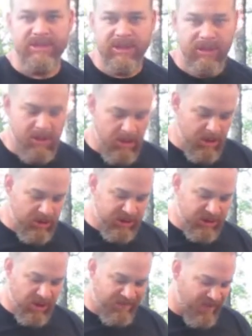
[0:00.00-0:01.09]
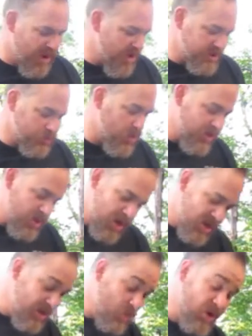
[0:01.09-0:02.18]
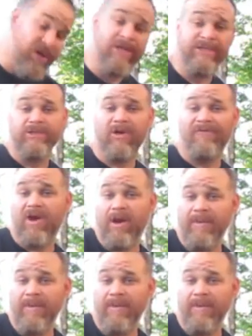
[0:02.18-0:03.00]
to start fires, whatnot. Anywhere you need to start a fire,